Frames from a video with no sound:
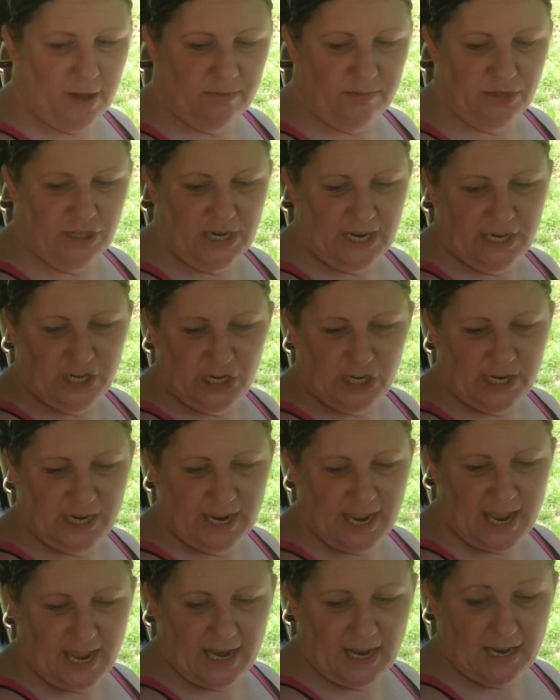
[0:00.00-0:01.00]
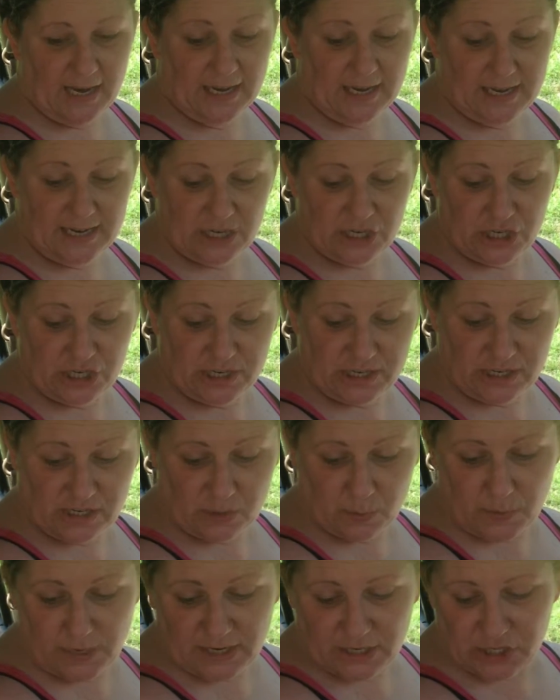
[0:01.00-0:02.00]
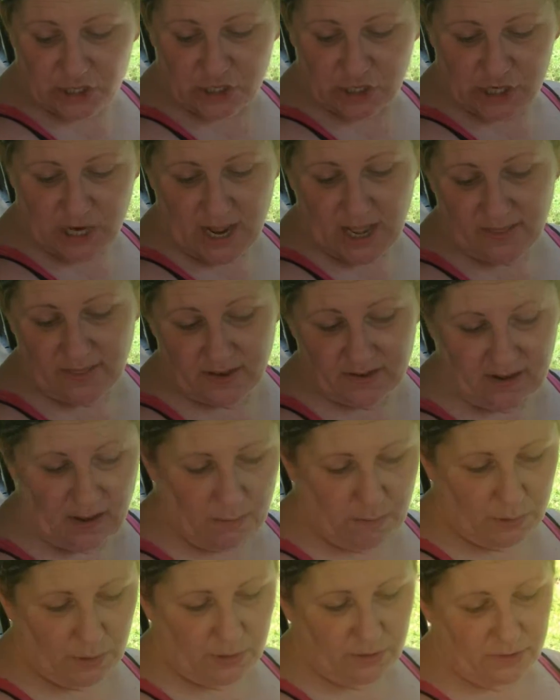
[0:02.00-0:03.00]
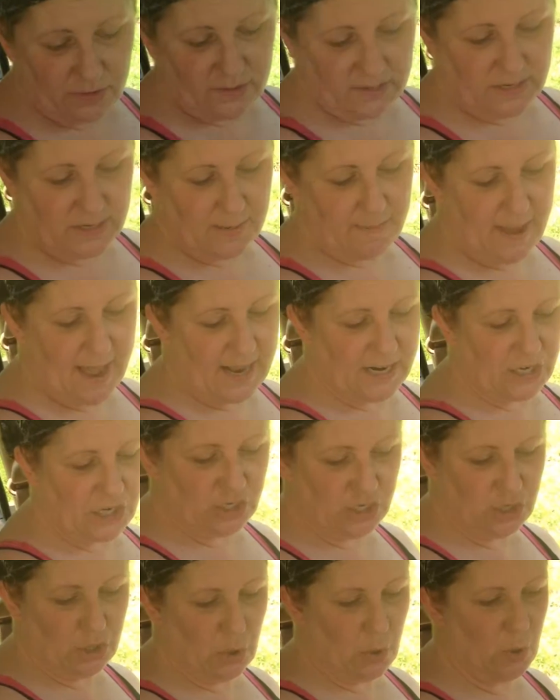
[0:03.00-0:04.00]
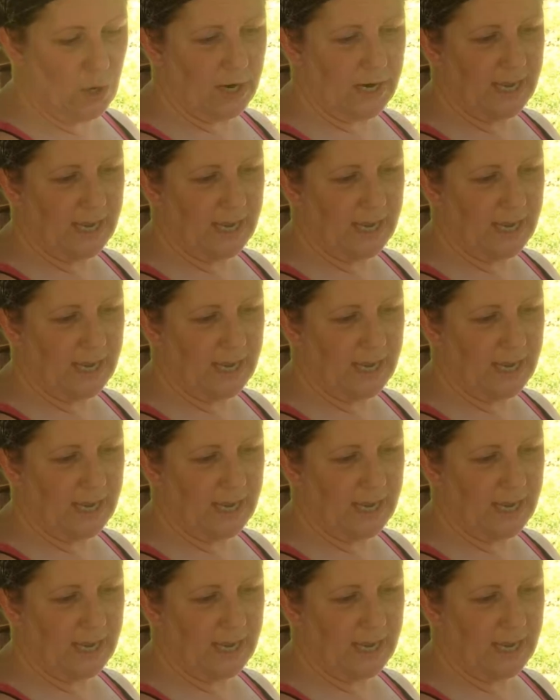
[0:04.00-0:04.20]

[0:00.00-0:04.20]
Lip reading: changing an ignition switch and the tumblers to match your